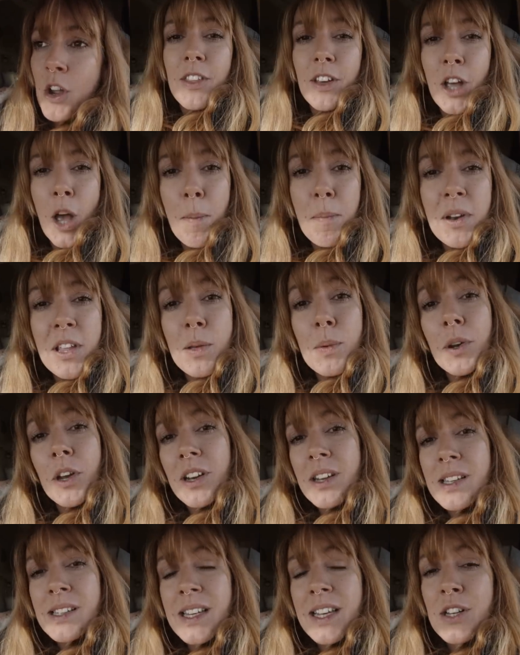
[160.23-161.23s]
The company that we're
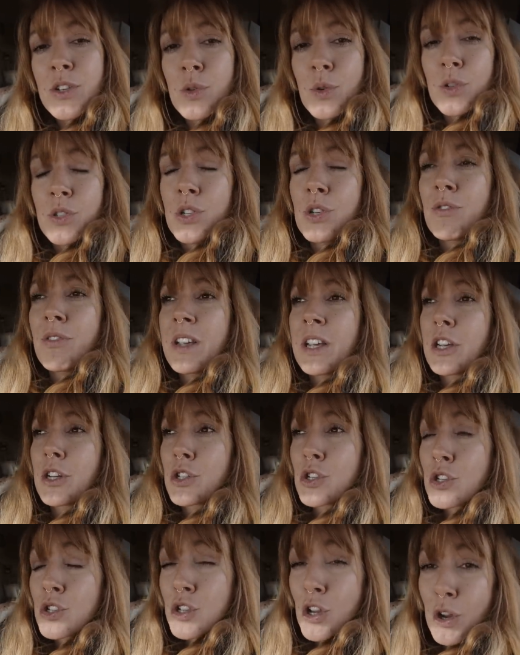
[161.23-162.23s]
going to see in Dawson Creek
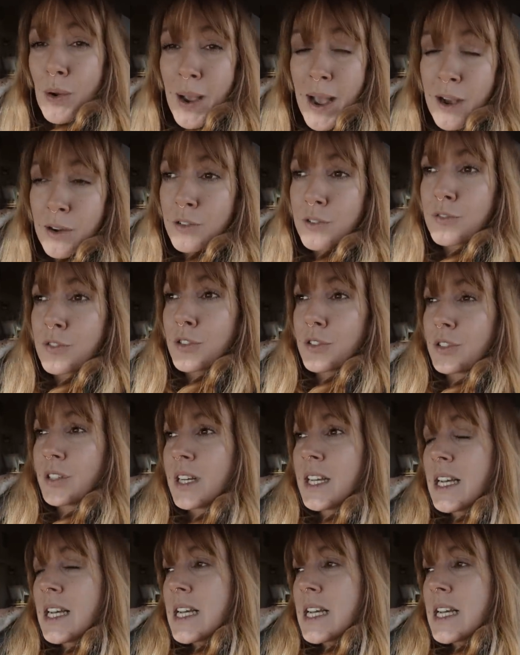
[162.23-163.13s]
is so helpful,